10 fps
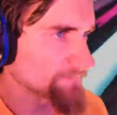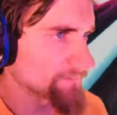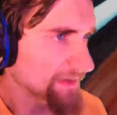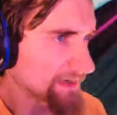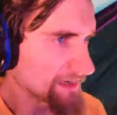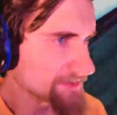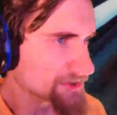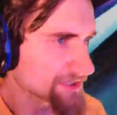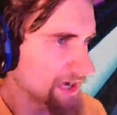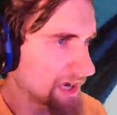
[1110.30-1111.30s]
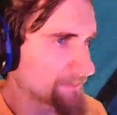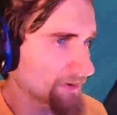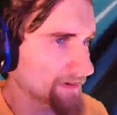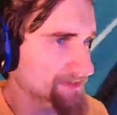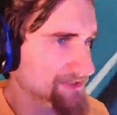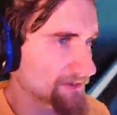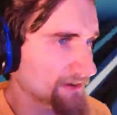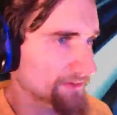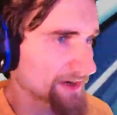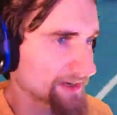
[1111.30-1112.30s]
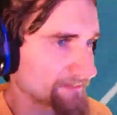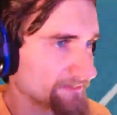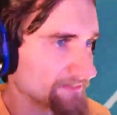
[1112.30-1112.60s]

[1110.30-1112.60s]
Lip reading: Like, I was using a hyper and I'm still outrunning him.